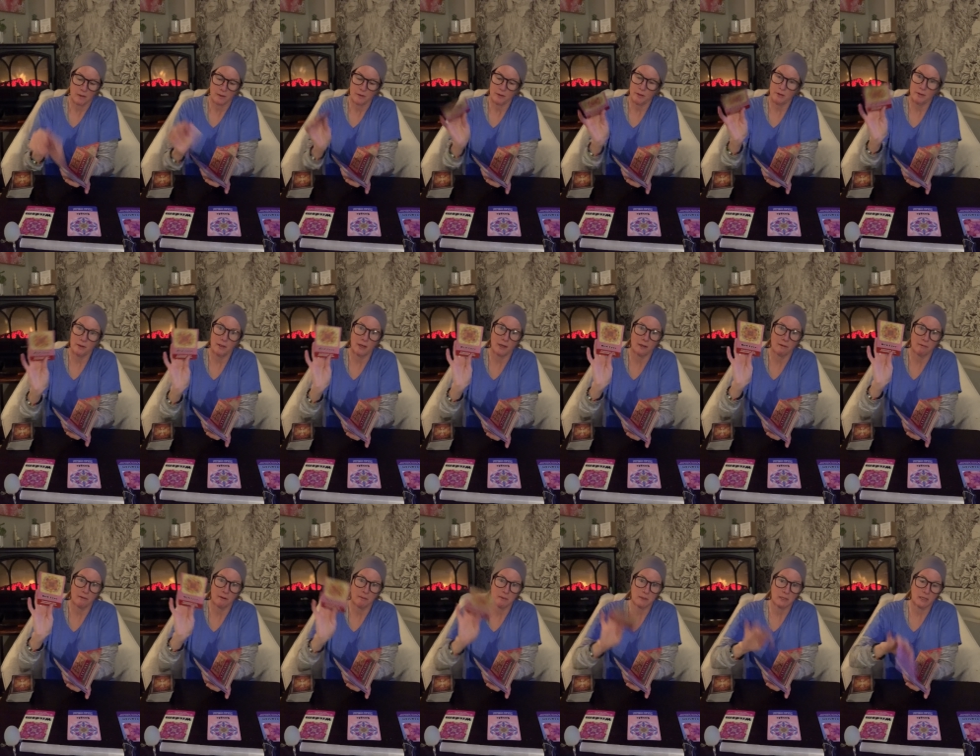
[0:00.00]
New love.
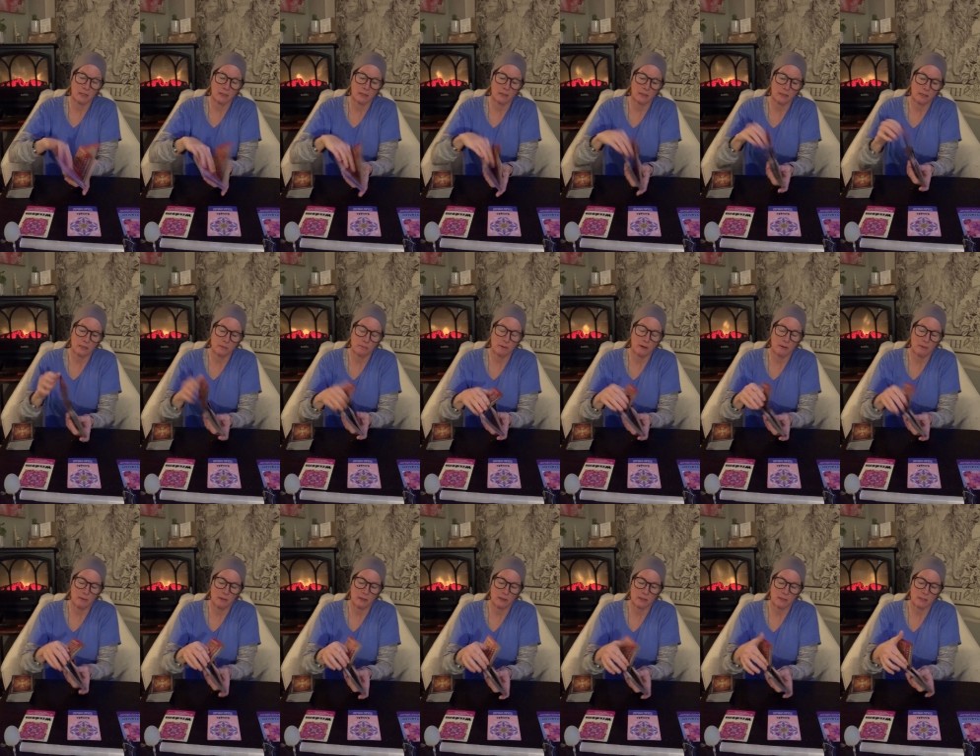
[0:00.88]
I'm telling you, this
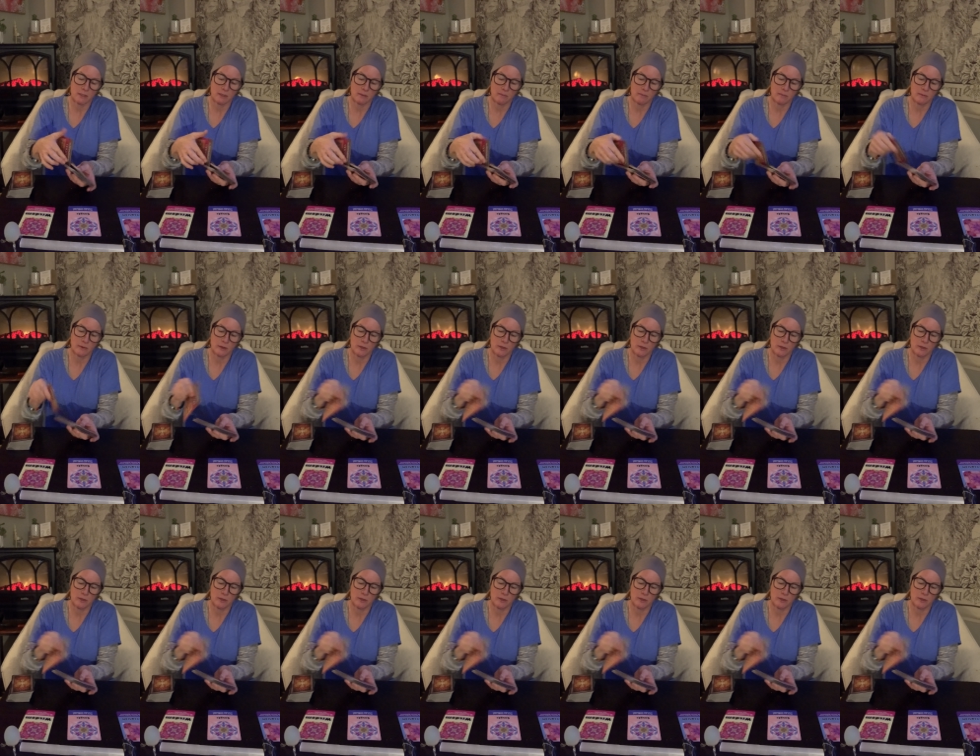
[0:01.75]
probably is something